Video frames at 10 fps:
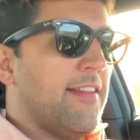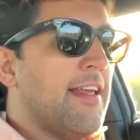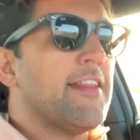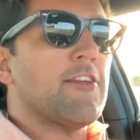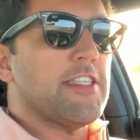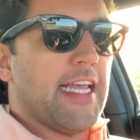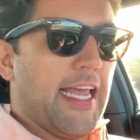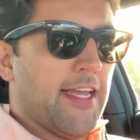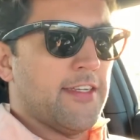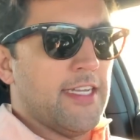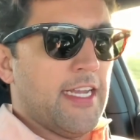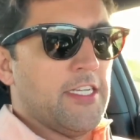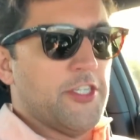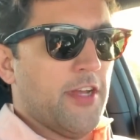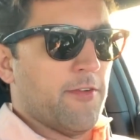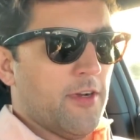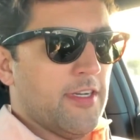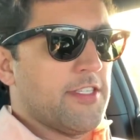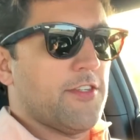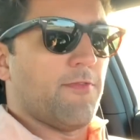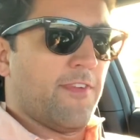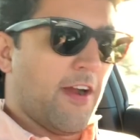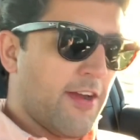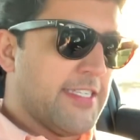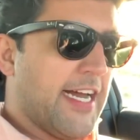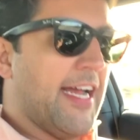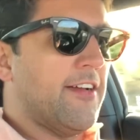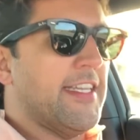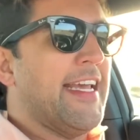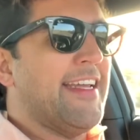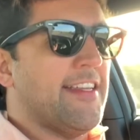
Then there's the handling in general. It's very dialed in,